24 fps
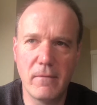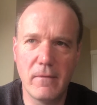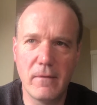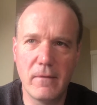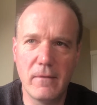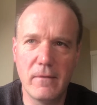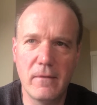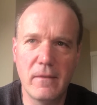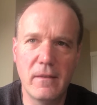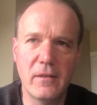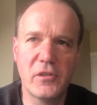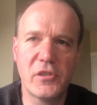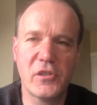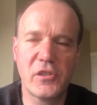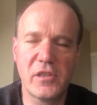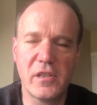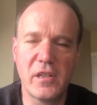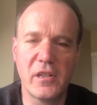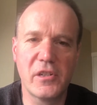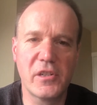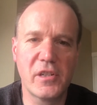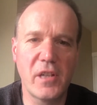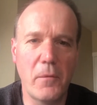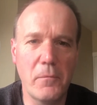there's
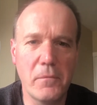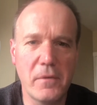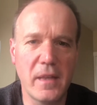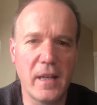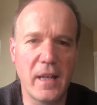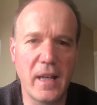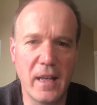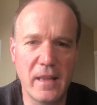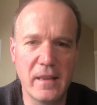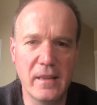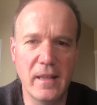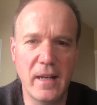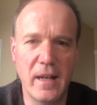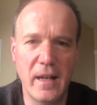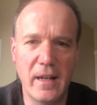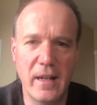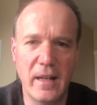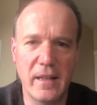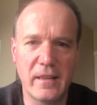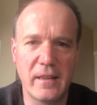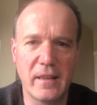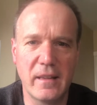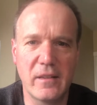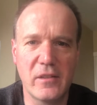something in that, I
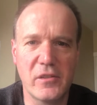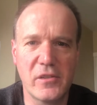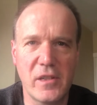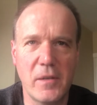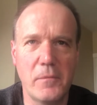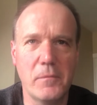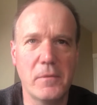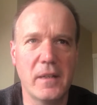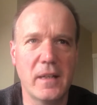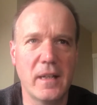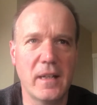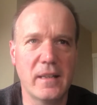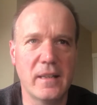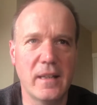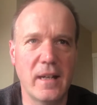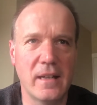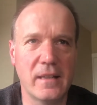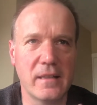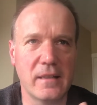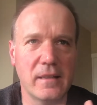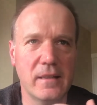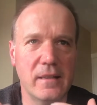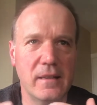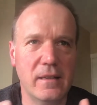think there's something in
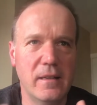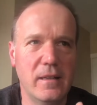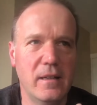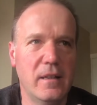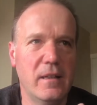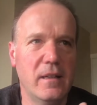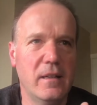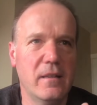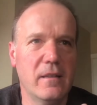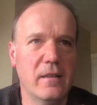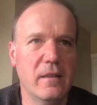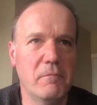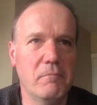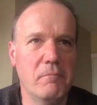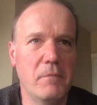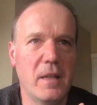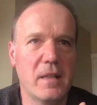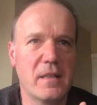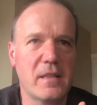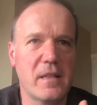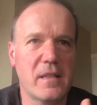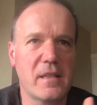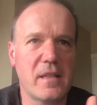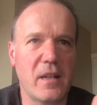that that
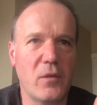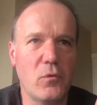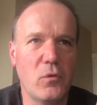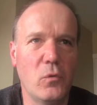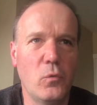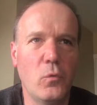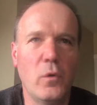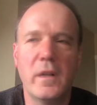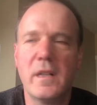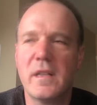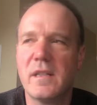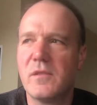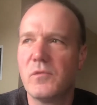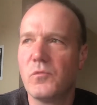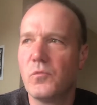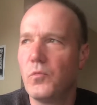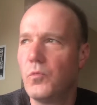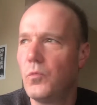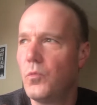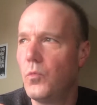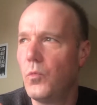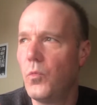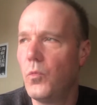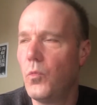makes us think, well, what
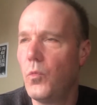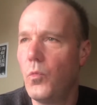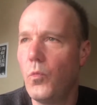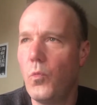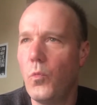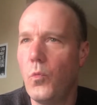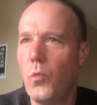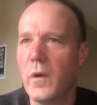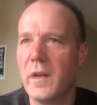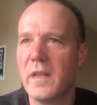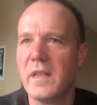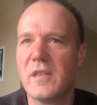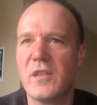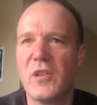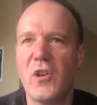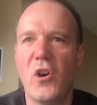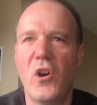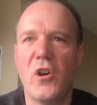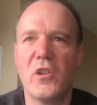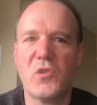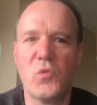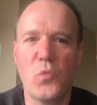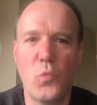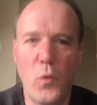is
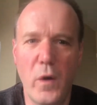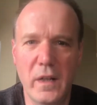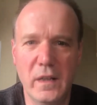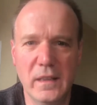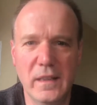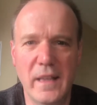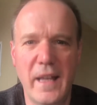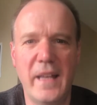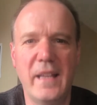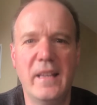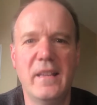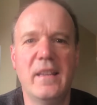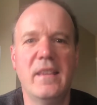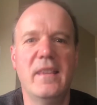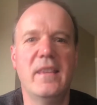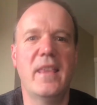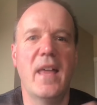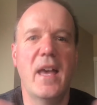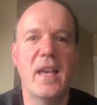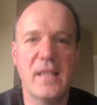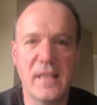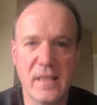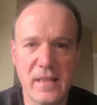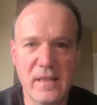God's will in
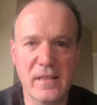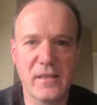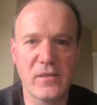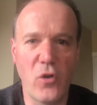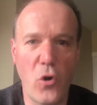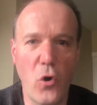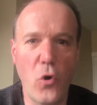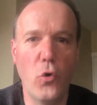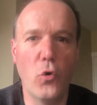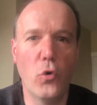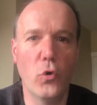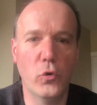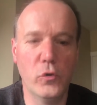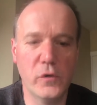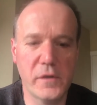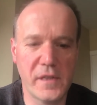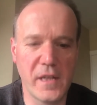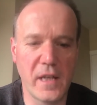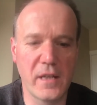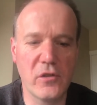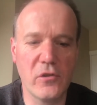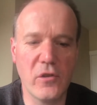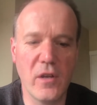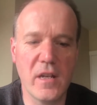this whole
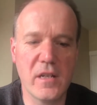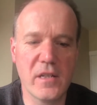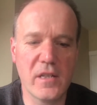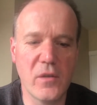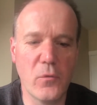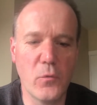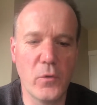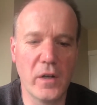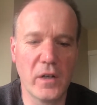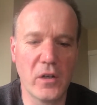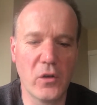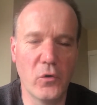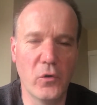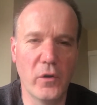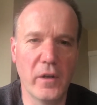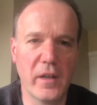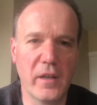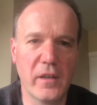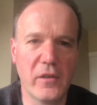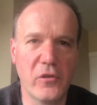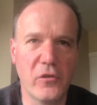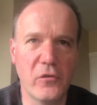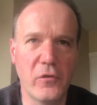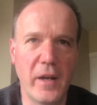situation that we're
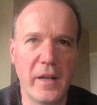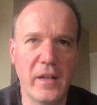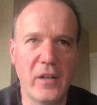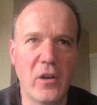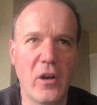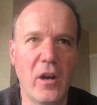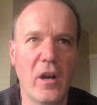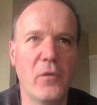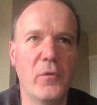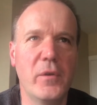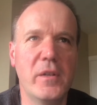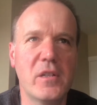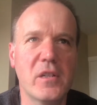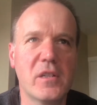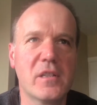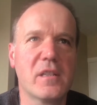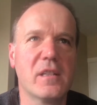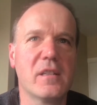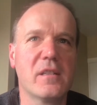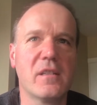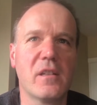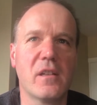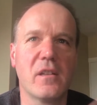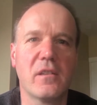going through right now? Are we just
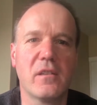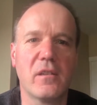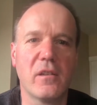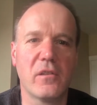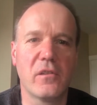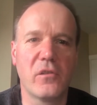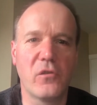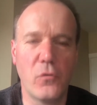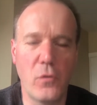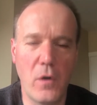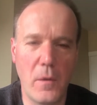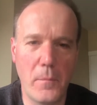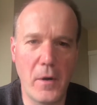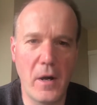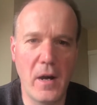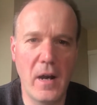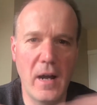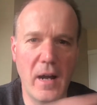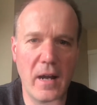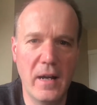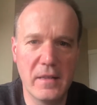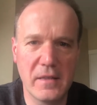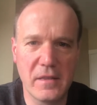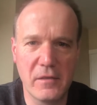to throw up our
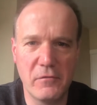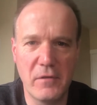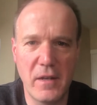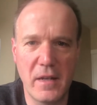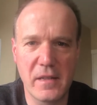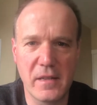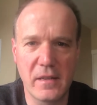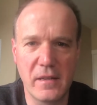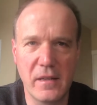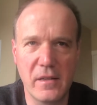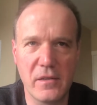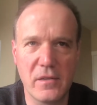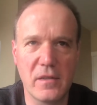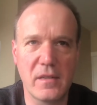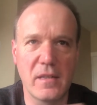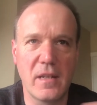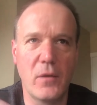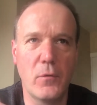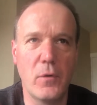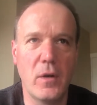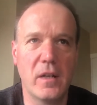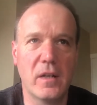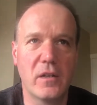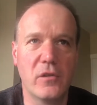hands in resignation and say, well,